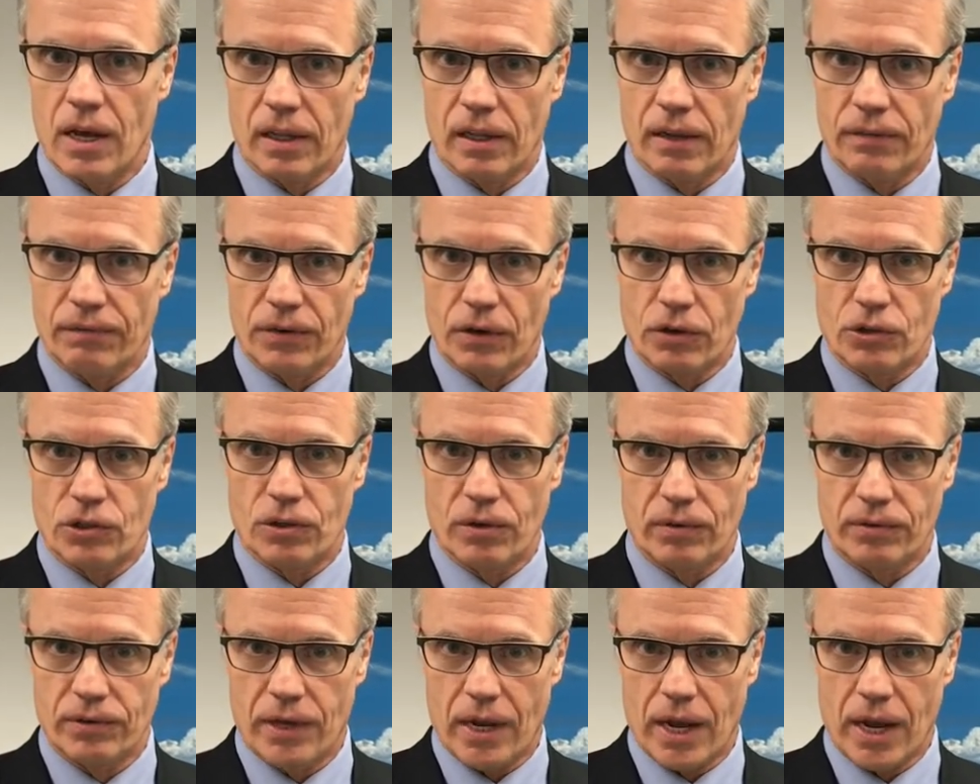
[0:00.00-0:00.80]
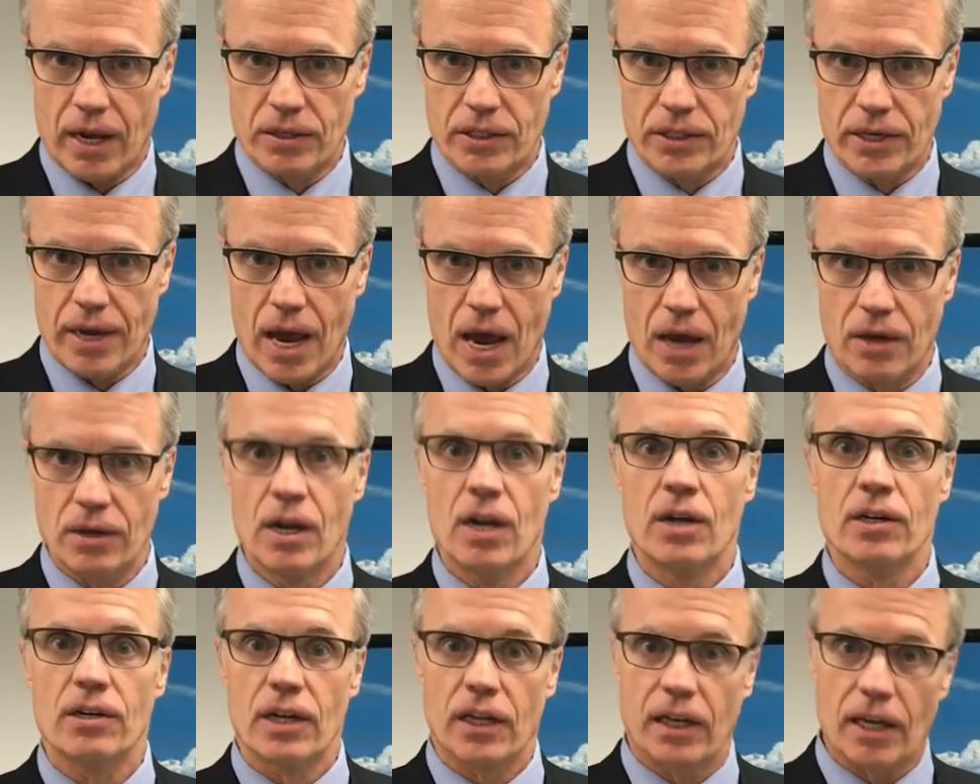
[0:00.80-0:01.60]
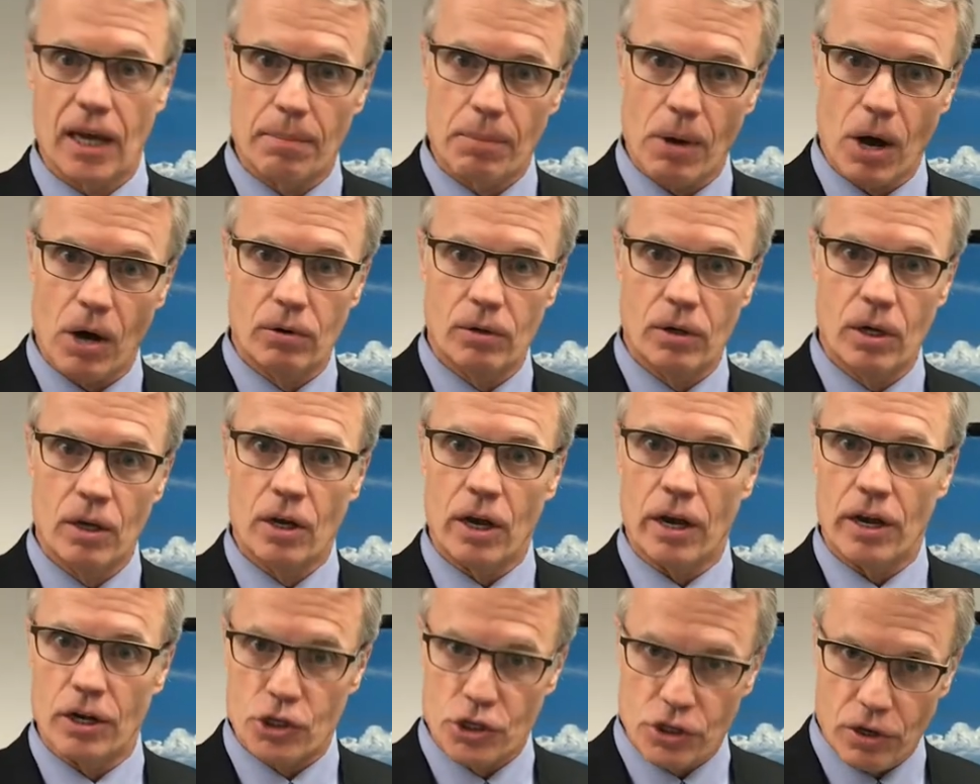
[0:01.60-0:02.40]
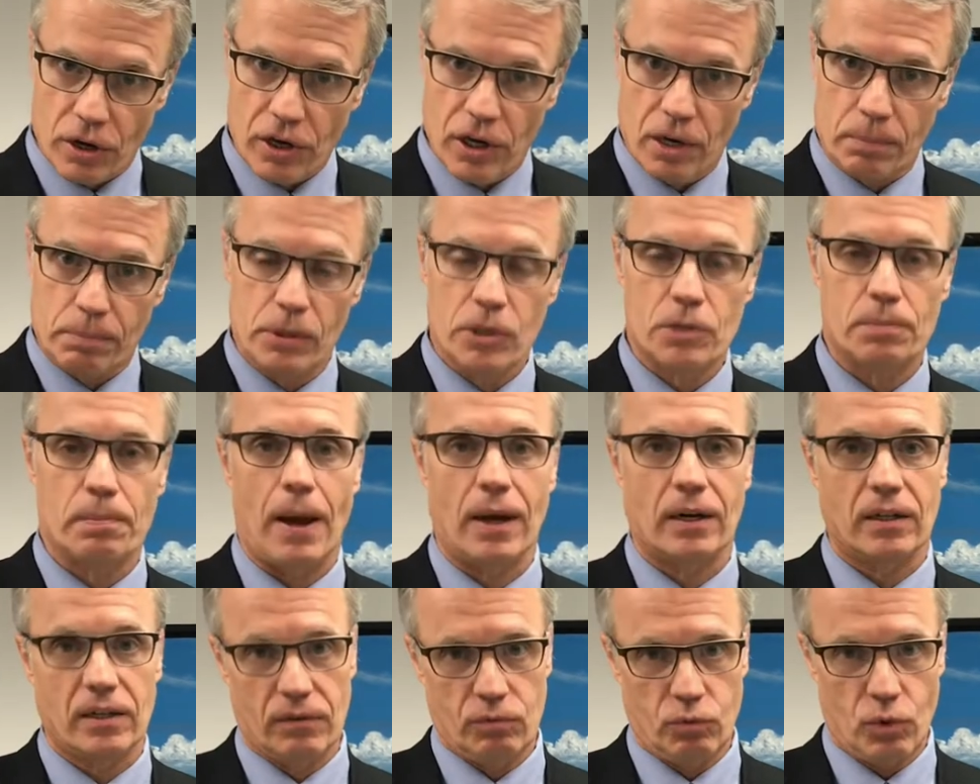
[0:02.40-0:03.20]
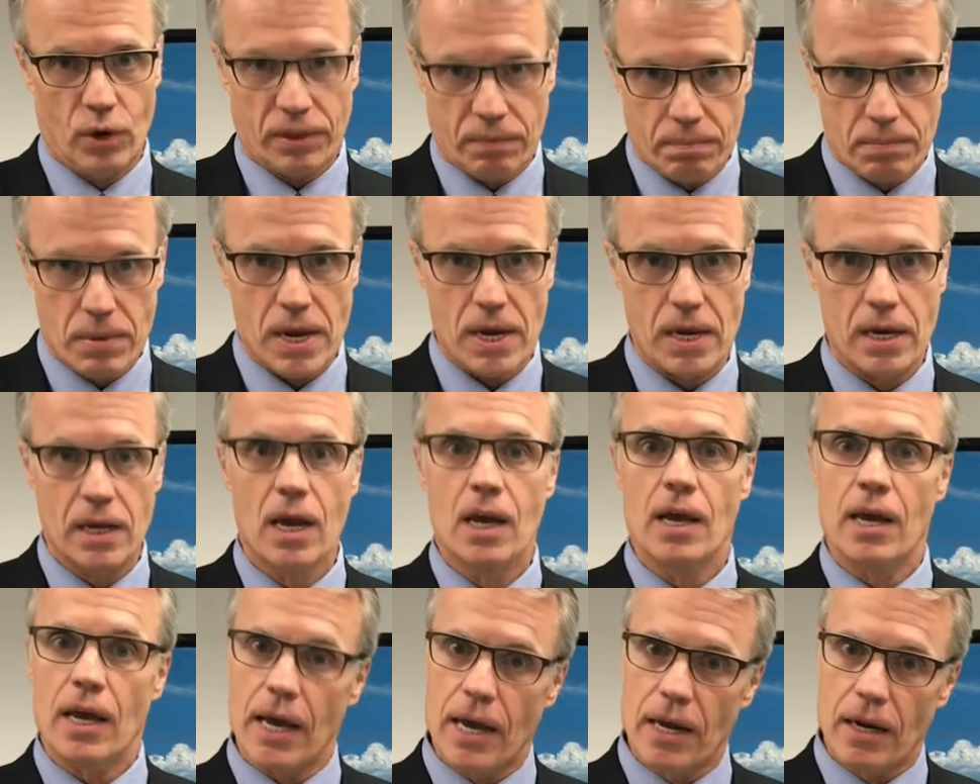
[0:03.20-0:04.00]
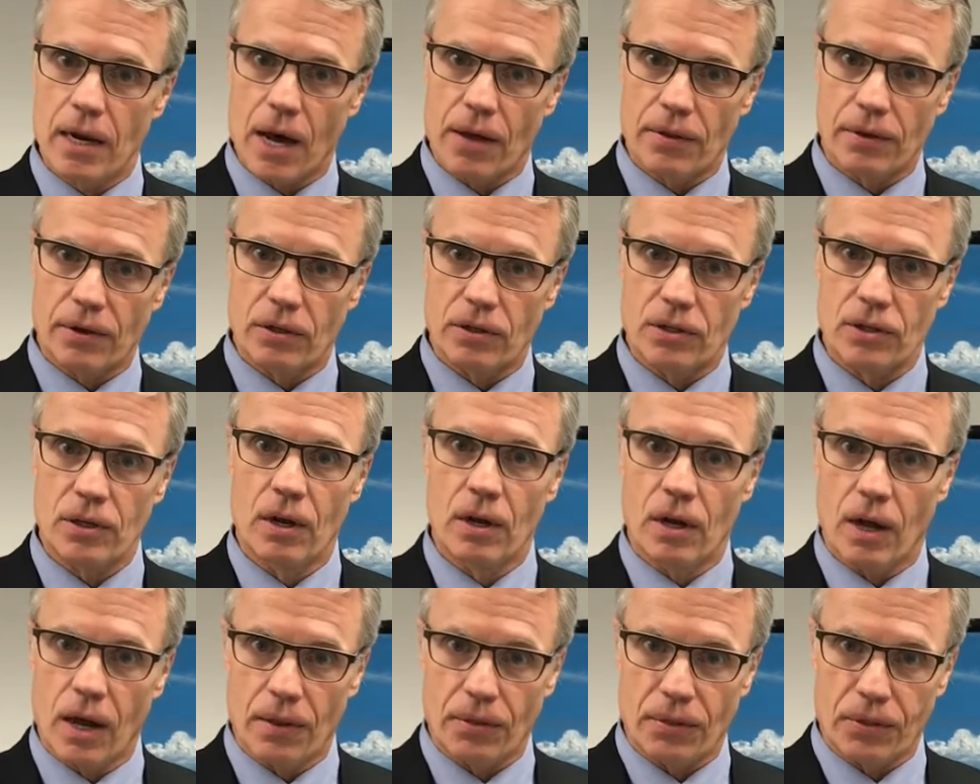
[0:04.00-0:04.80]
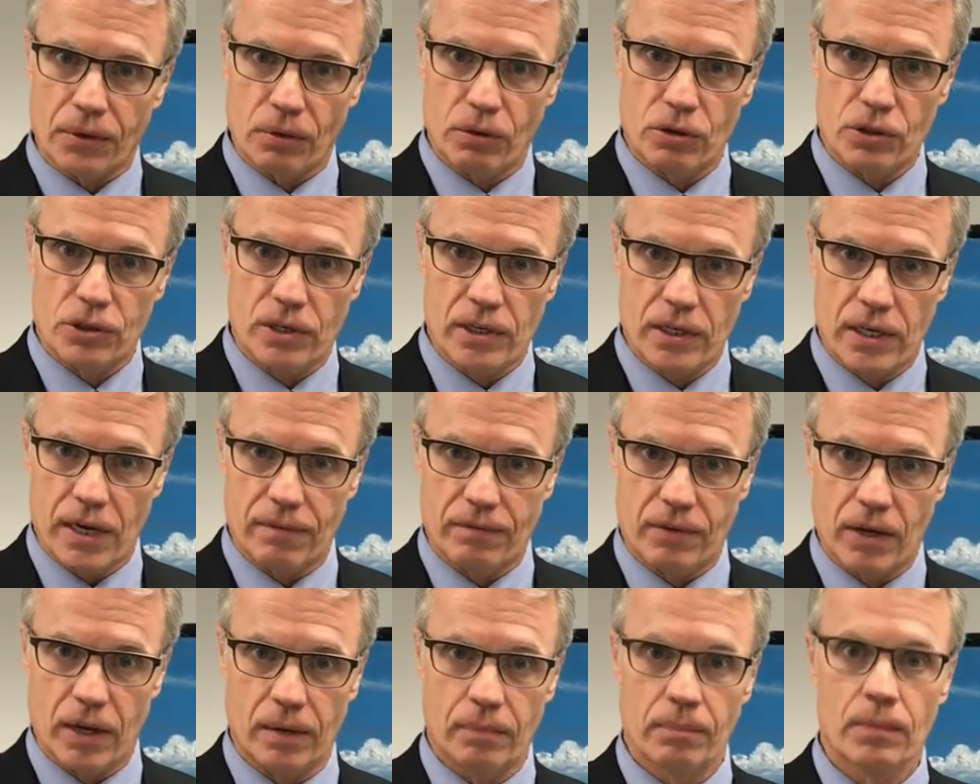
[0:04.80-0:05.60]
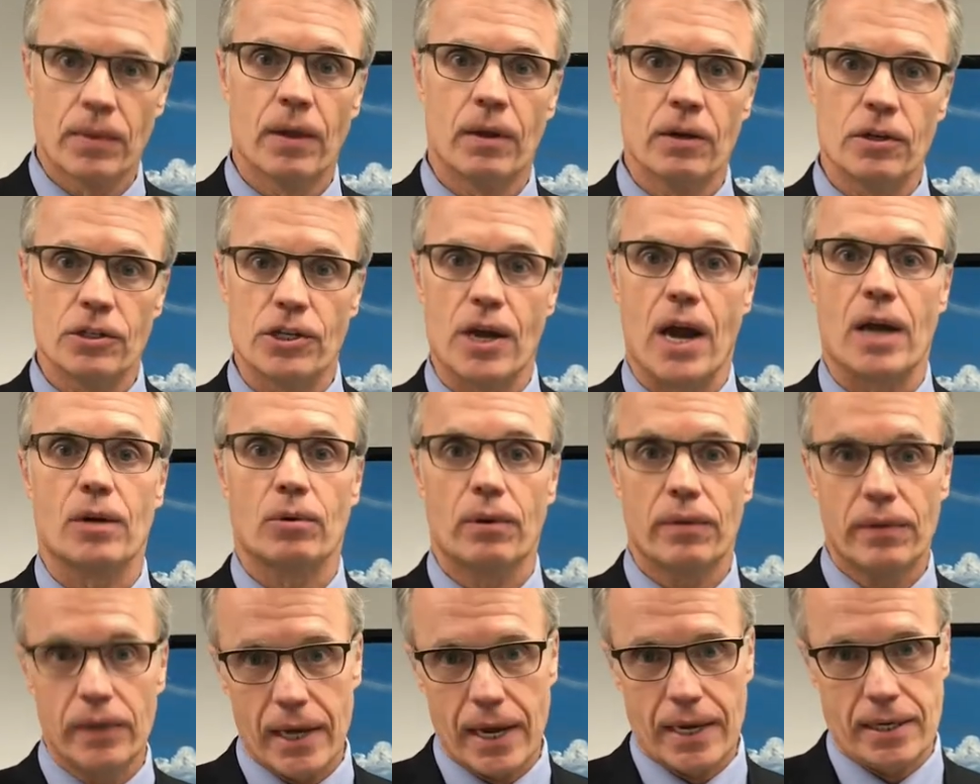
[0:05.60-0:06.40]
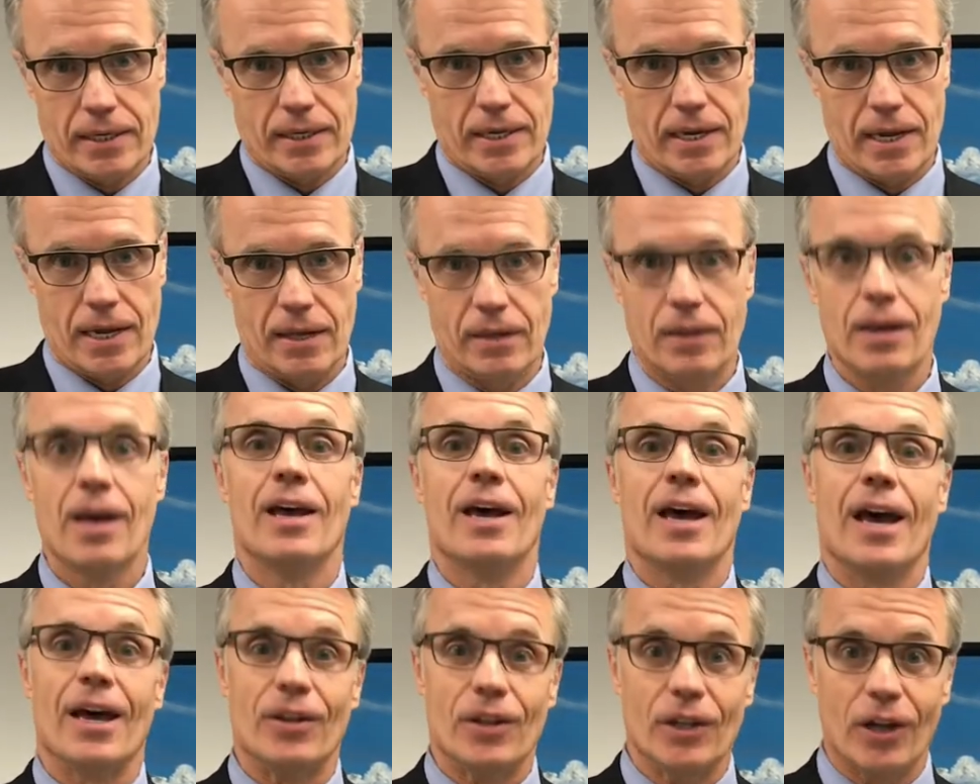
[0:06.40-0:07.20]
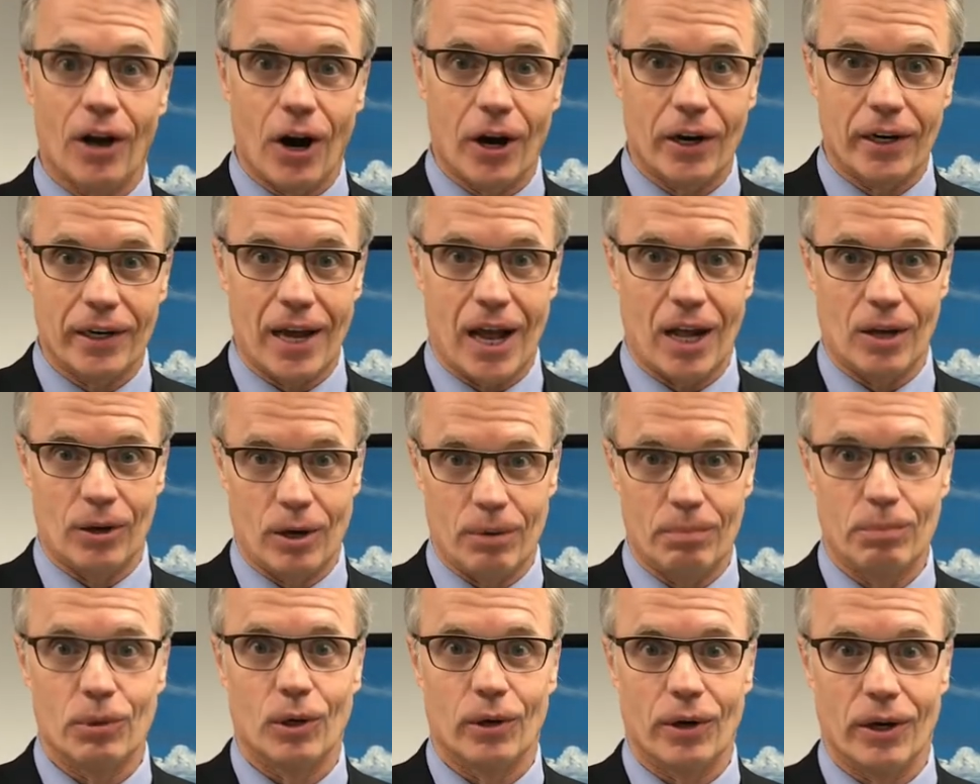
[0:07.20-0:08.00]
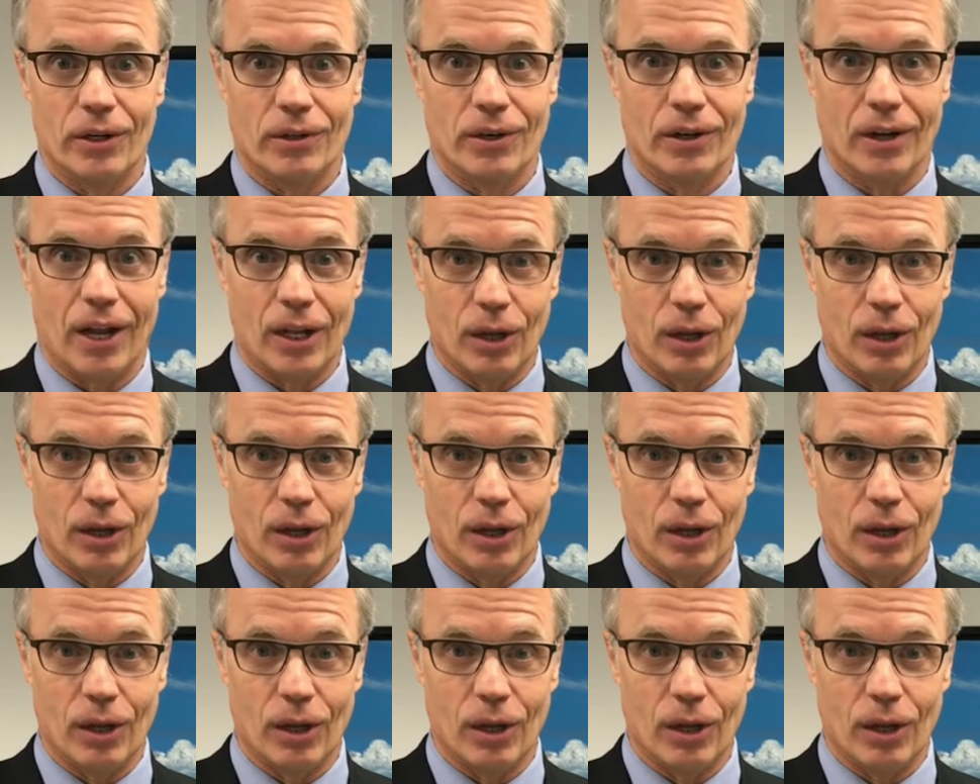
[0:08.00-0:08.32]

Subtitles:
in the future of downtown to come out and share your perspective with me and others on Thursday evening, January the 18th, at the Art Gallery of Burlington.